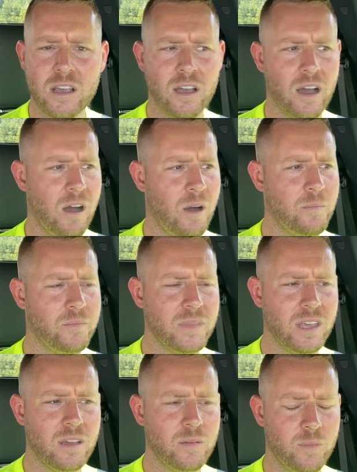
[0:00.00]

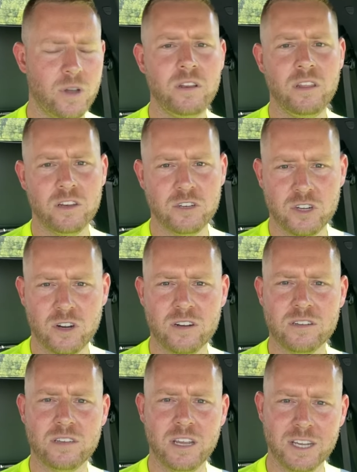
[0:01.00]
But the
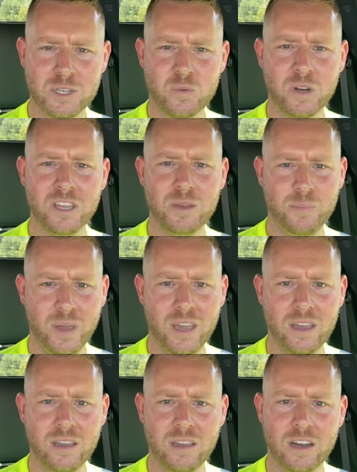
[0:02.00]
insurance thing is really
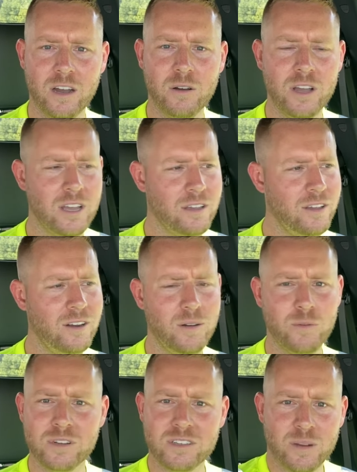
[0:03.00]
big. You know, you don't
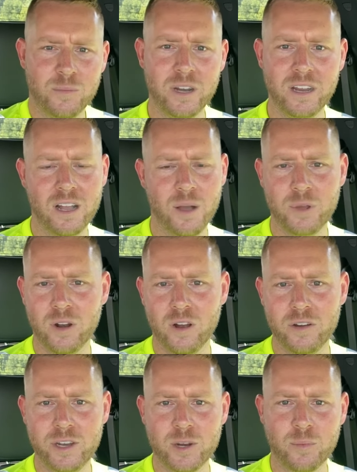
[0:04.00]
want somebody coming
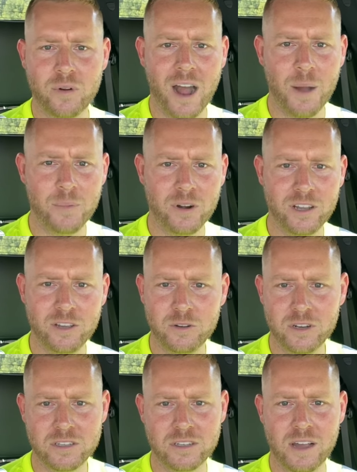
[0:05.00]
onto your property who
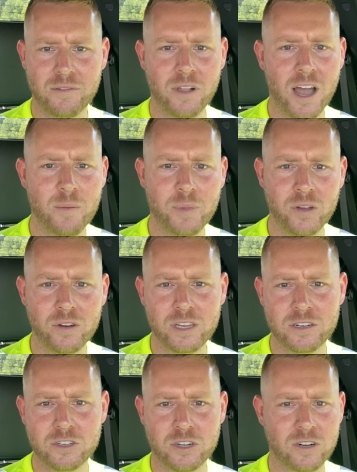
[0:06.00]
doesn't have liability
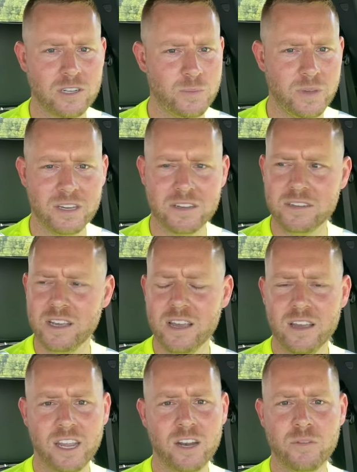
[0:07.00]
insurance, because,
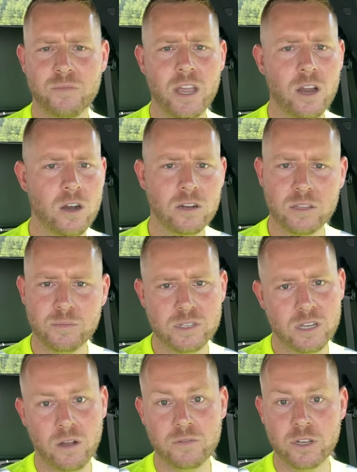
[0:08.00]
you know, if they hurt
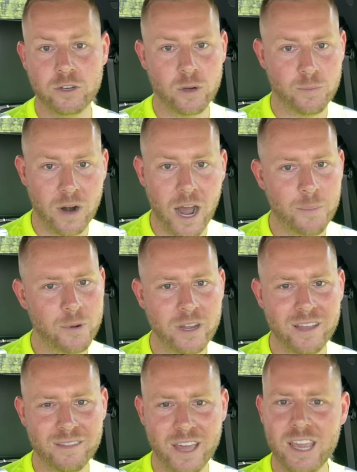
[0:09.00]
themselves on your
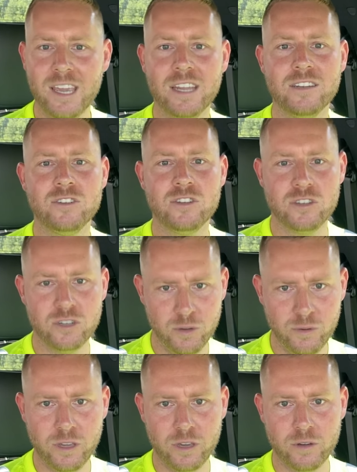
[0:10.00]
property, they can
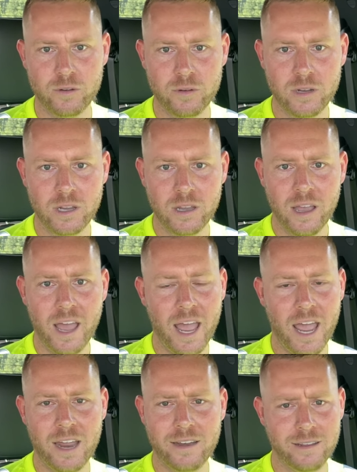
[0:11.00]
sue you,
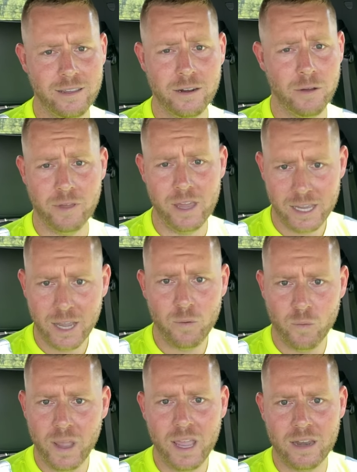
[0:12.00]
and, you know, they
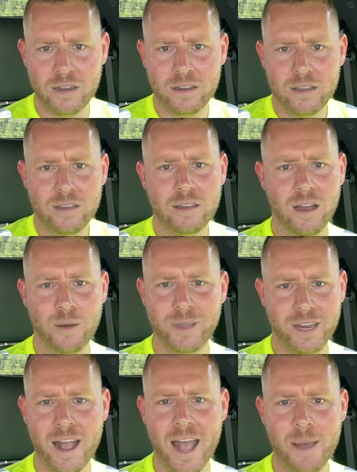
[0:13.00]
can win.
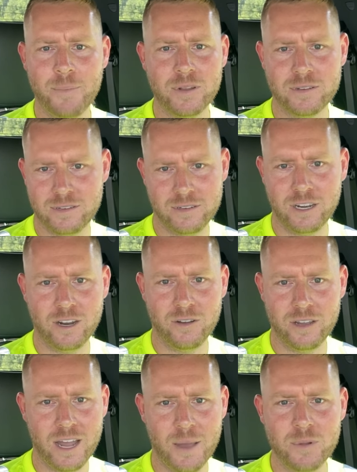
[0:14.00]
It happens, you know,
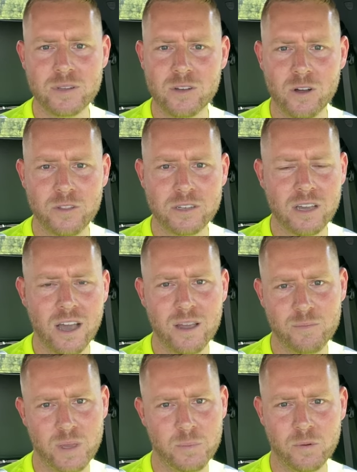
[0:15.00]
it happens all the
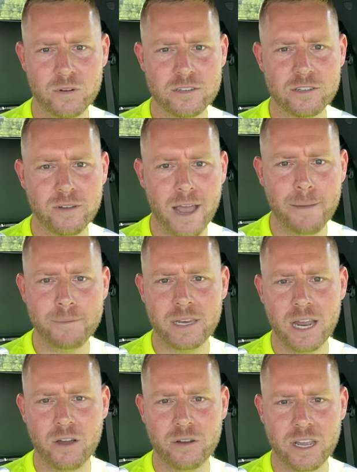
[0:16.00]
time. People are sue happy
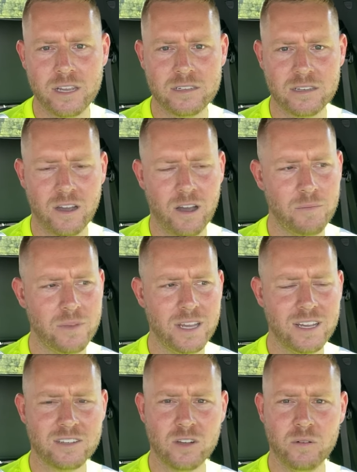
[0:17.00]
nowadays.
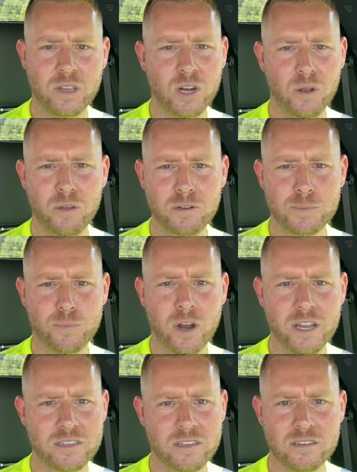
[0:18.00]
So, you know, those
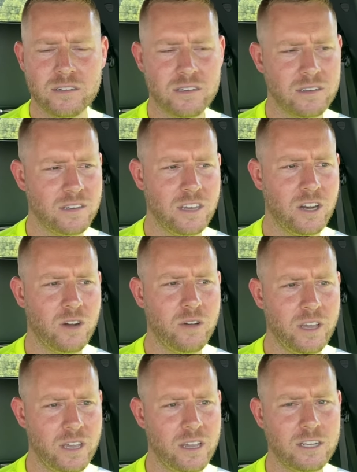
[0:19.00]
prices, you know,
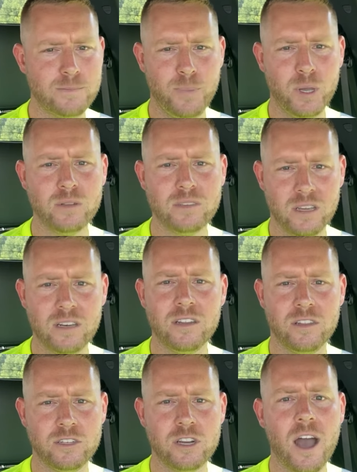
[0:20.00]
it's built into
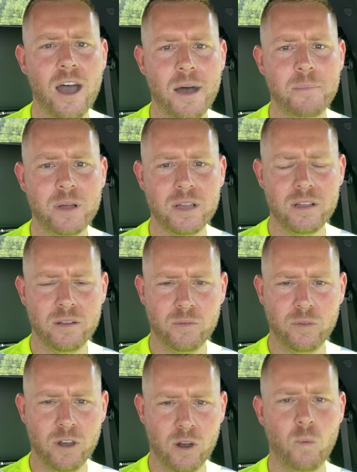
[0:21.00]
the job,
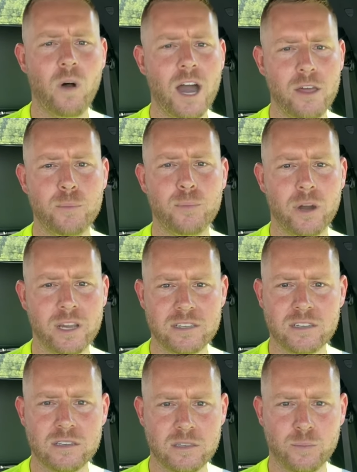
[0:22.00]
you know, why the
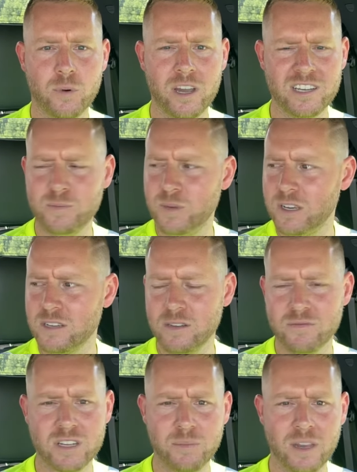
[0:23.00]
price is the price, because
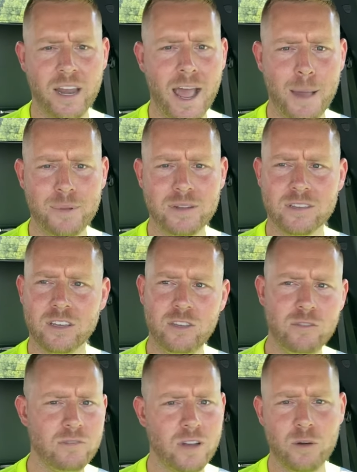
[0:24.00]
if something happens, like,
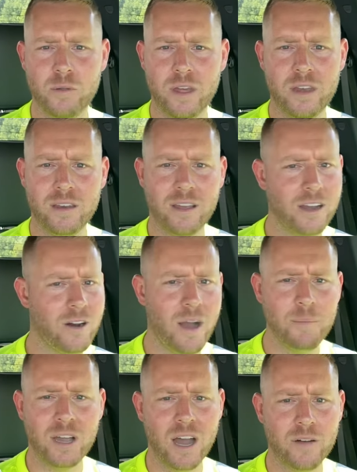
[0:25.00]
you know, that, you know,
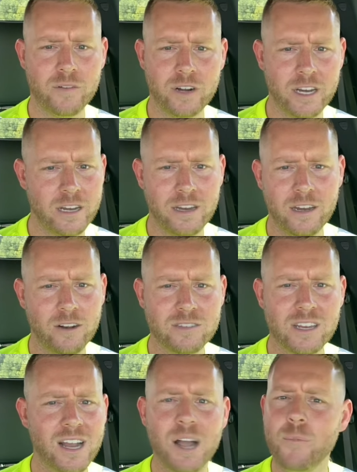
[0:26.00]
I'm covered, and, you know, it's
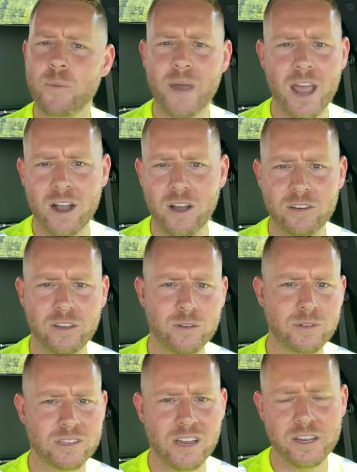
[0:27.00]
not coming back on
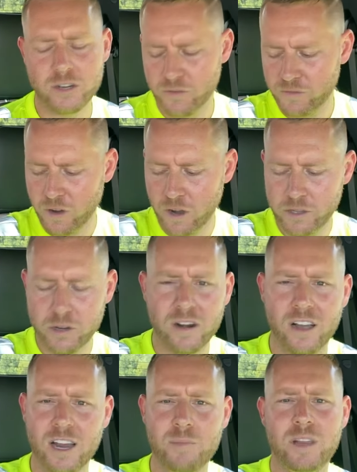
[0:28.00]
you. It's not your fault. You're
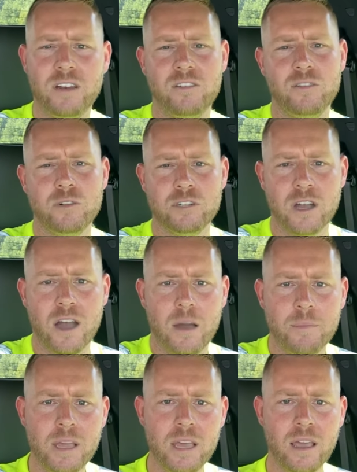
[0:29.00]
hiring me to do a
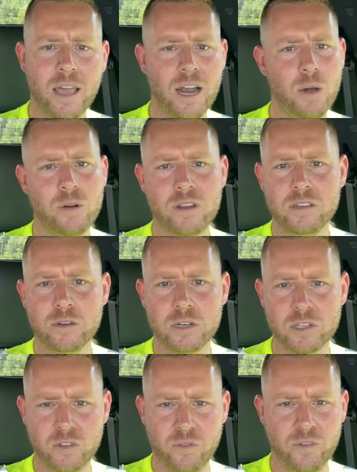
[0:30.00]
job, and I want to do it
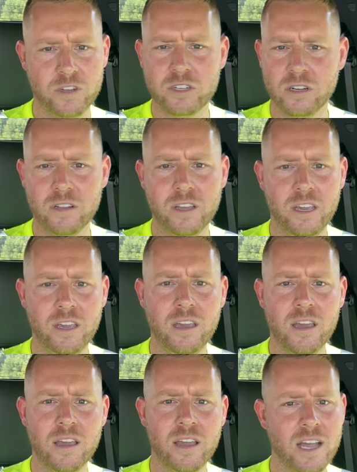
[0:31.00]
as efficiently
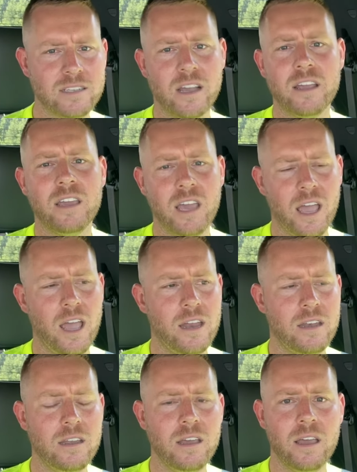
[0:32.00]
as I
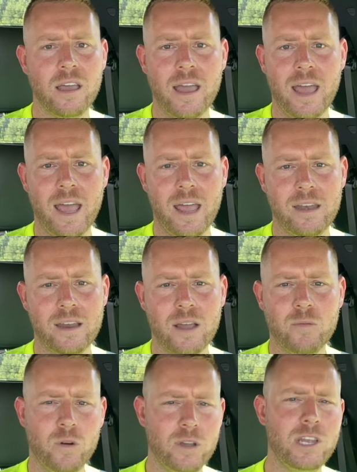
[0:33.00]
can. And I
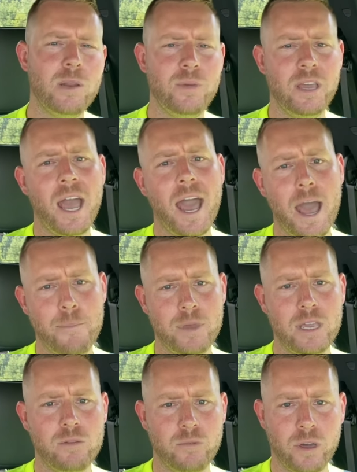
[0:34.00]
want you to be
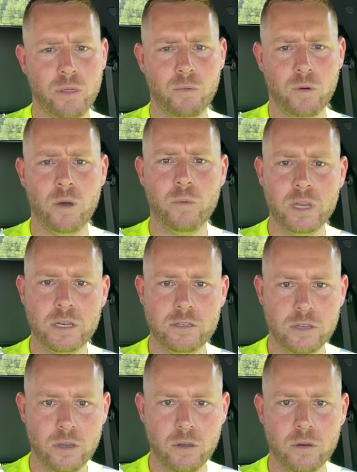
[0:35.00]
happy with what we
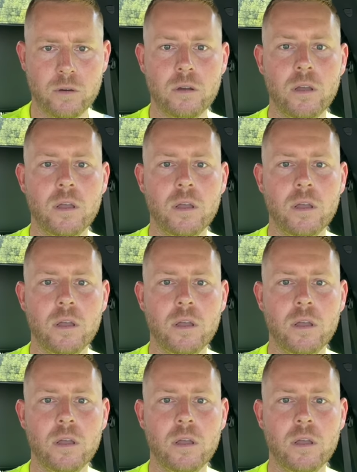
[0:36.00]
do.